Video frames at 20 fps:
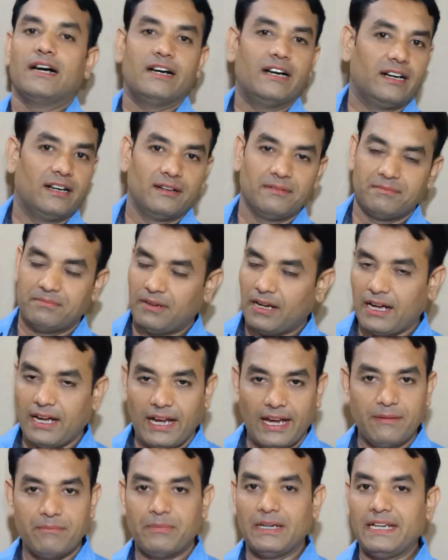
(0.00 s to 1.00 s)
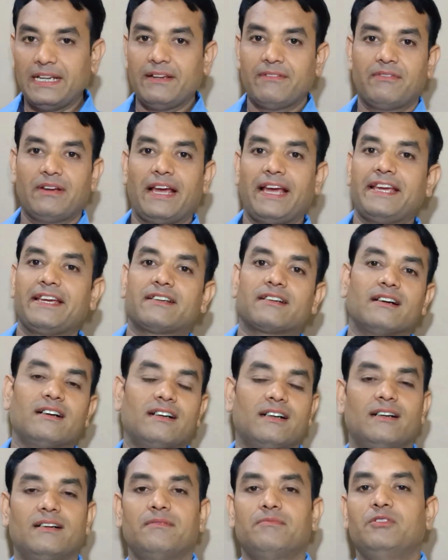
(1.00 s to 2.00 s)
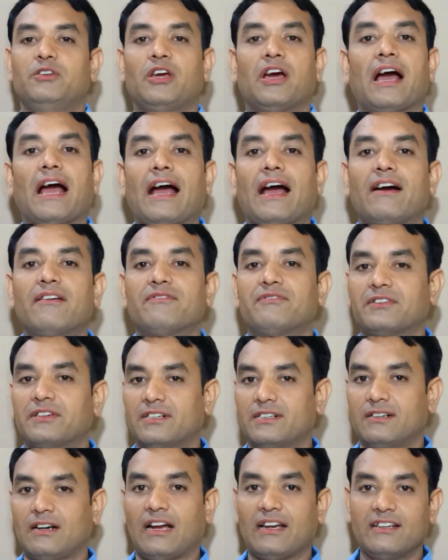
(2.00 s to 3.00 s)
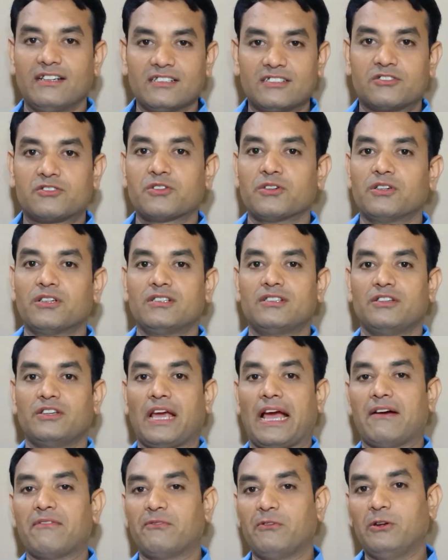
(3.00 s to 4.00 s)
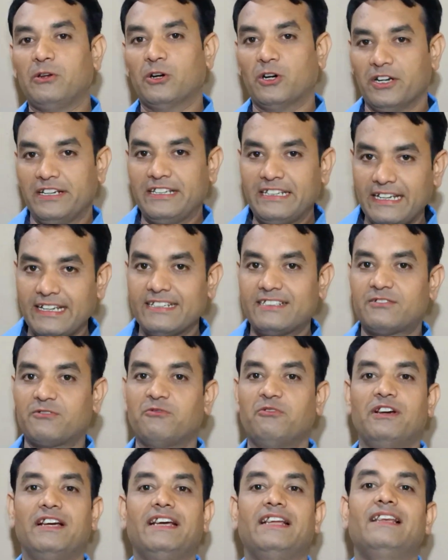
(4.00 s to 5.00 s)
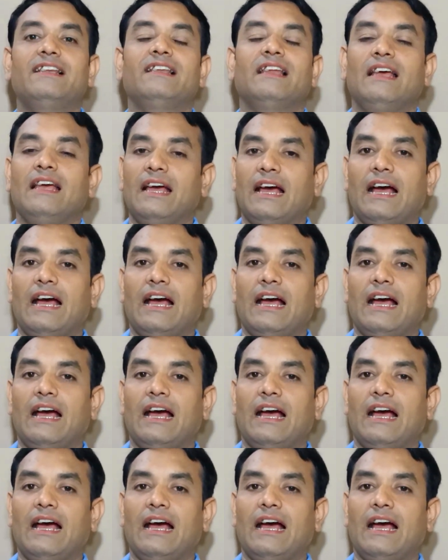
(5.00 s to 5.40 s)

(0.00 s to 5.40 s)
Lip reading: I believe like you have understood, you have learned it well,